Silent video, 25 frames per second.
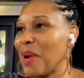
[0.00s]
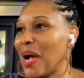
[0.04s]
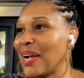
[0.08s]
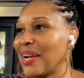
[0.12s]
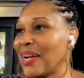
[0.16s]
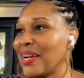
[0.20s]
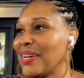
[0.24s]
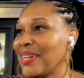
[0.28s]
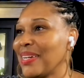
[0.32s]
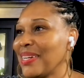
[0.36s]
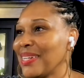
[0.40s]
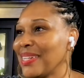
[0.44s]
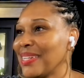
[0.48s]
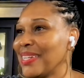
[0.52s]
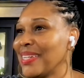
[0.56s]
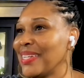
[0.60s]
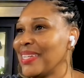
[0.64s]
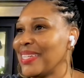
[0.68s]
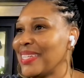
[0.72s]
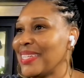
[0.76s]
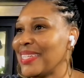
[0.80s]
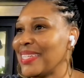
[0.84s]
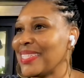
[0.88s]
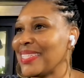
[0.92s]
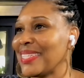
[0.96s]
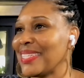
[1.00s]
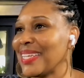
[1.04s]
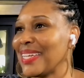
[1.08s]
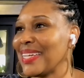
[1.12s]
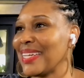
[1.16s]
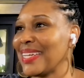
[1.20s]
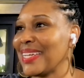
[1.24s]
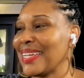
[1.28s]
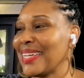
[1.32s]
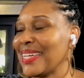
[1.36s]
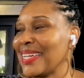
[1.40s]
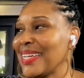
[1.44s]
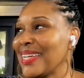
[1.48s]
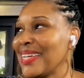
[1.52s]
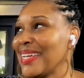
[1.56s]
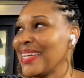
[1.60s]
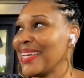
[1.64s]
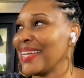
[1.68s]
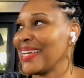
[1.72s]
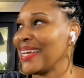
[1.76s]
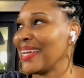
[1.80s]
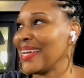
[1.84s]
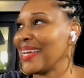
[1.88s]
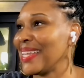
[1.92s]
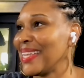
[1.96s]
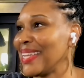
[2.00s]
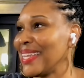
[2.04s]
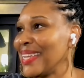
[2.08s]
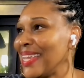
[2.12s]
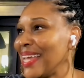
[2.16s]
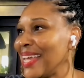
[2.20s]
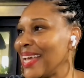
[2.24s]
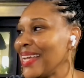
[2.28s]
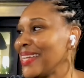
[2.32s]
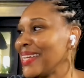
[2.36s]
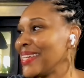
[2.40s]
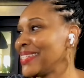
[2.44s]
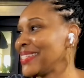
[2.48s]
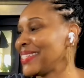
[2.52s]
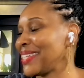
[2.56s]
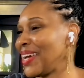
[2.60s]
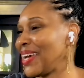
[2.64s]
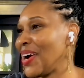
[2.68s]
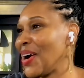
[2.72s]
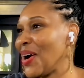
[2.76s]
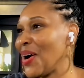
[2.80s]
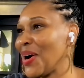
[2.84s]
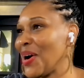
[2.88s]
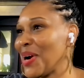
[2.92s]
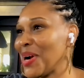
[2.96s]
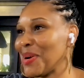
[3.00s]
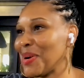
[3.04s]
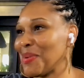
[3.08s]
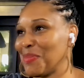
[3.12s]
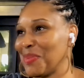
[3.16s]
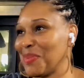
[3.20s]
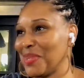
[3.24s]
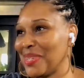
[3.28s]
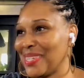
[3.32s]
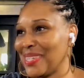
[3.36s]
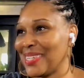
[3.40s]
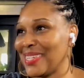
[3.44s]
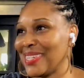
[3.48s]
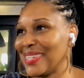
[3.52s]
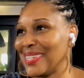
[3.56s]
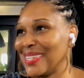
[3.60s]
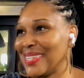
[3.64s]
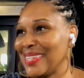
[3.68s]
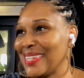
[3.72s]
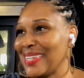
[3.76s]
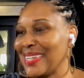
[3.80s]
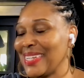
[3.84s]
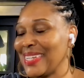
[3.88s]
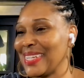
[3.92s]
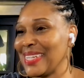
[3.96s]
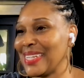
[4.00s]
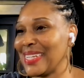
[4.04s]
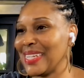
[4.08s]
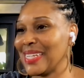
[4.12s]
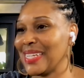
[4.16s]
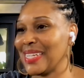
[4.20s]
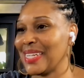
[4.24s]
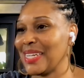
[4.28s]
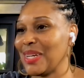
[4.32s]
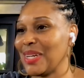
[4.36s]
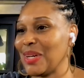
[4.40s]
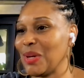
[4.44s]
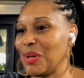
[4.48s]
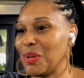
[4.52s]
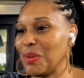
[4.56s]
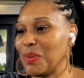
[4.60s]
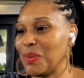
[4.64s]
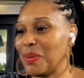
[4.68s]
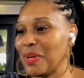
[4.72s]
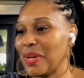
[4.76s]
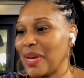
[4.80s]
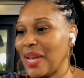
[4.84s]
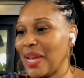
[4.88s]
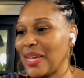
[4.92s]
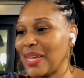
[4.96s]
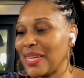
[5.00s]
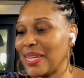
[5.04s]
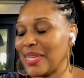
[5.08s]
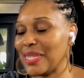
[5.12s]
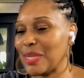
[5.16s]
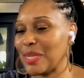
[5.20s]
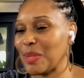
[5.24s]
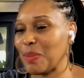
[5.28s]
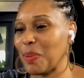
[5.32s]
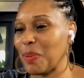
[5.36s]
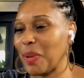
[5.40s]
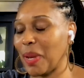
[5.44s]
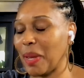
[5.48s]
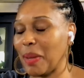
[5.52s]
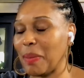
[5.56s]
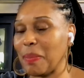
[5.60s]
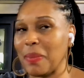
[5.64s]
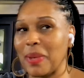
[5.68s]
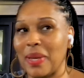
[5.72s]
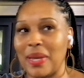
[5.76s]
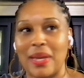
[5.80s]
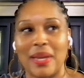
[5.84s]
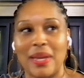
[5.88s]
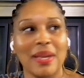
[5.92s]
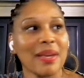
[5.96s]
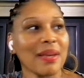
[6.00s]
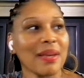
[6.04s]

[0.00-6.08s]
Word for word: goodness. Death is a hard one. Who would I get to play me?